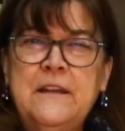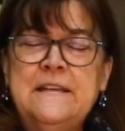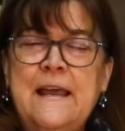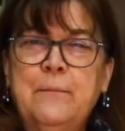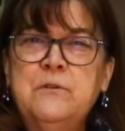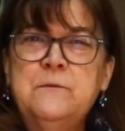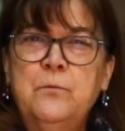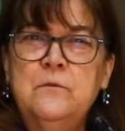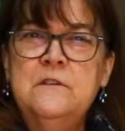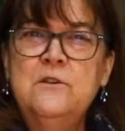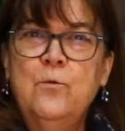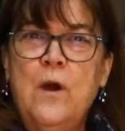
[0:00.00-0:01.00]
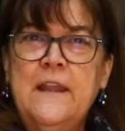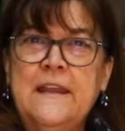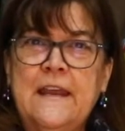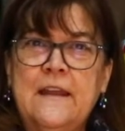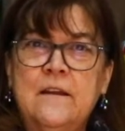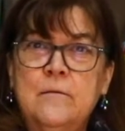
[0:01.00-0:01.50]
tablespoons do I
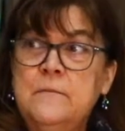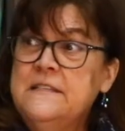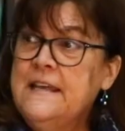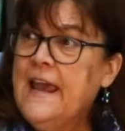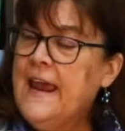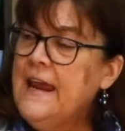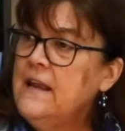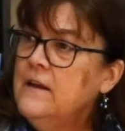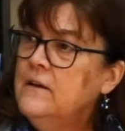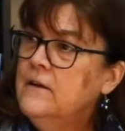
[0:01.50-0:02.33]
need? Ms. Kate?